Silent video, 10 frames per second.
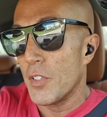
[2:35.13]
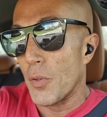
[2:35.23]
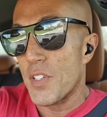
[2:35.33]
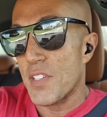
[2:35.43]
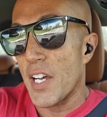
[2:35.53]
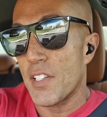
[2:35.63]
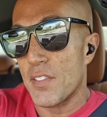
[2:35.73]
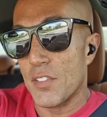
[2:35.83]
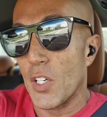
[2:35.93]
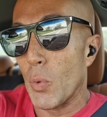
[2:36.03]
decide this
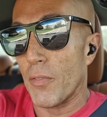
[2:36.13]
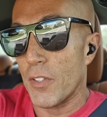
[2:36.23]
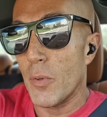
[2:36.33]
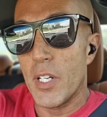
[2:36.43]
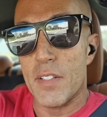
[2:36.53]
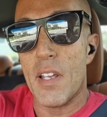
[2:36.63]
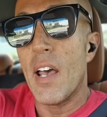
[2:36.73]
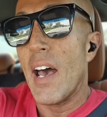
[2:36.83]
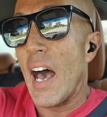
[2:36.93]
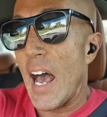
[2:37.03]
is going to work for you, it is.
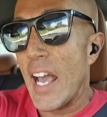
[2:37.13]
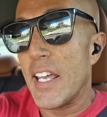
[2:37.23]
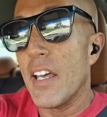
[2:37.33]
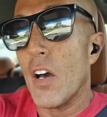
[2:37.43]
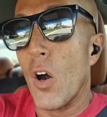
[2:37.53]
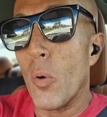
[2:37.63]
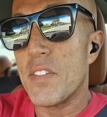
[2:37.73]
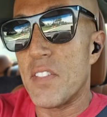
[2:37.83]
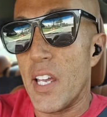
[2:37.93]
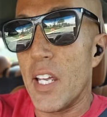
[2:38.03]
I
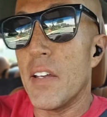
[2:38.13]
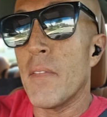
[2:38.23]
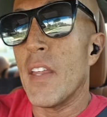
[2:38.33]
always say